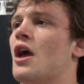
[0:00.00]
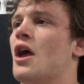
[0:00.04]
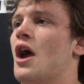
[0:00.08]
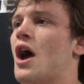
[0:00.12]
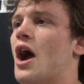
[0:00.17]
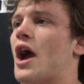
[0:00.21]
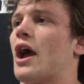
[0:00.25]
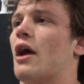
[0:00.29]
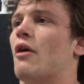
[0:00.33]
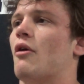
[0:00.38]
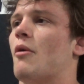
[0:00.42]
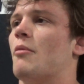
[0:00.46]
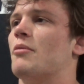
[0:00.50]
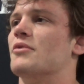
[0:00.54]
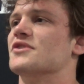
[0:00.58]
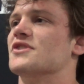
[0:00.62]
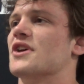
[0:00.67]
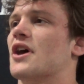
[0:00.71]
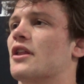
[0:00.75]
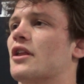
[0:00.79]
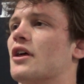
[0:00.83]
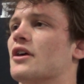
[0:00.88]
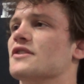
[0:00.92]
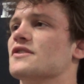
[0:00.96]
I gotta
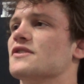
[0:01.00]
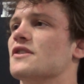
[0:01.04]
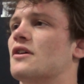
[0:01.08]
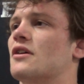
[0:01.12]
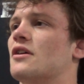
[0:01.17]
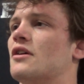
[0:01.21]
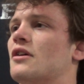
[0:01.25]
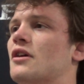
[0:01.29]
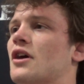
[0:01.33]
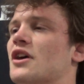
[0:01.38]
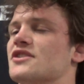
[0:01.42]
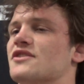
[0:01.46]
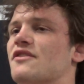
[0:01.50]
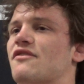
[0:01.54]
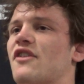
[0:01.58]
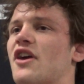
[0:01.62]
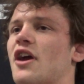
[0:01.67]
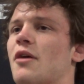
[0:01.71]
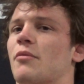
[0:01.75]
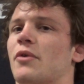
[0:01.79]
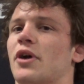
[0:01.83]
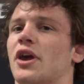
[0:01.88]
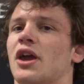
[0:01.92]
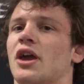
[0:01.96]
represent us as a
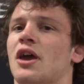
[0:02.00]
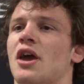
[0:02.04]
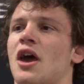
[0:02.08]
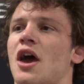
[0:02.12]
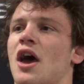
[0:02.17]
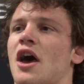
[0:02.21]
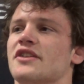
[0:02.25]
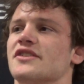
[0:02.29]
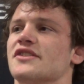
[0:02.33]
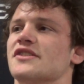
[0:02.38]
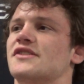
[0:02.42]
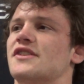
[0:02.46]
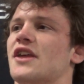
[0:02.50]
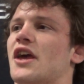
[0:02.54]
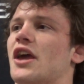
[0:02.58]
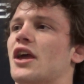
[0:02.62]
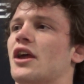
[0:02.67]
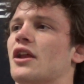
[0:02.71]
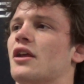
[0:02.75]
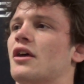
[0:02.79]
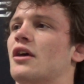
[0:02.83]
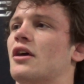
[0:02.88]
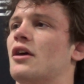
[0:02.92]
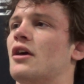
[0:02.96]
family, as a
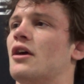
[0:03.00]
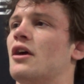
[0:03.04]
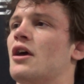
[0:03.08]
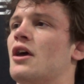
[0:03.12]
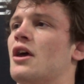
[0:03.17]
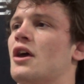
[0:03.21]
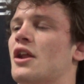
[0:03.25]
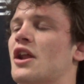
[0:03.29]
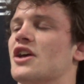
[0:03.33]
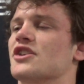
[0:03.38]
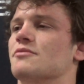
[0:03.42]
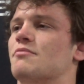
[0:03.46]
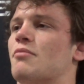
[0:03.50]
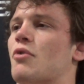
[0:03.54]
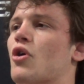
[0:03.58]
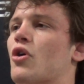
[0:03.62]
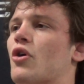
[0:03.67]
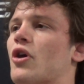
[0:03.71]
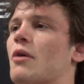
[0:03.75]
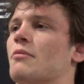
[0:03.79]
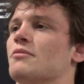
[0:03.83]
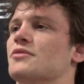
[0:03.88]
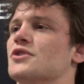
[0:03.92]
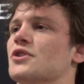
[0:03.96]
state, as a
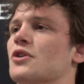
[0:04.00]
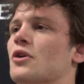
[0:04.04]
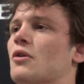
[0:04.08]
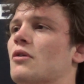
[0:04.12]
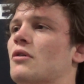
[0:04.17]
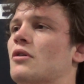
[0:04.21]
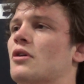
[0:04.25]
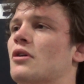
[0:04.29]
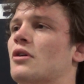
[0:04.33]
program too.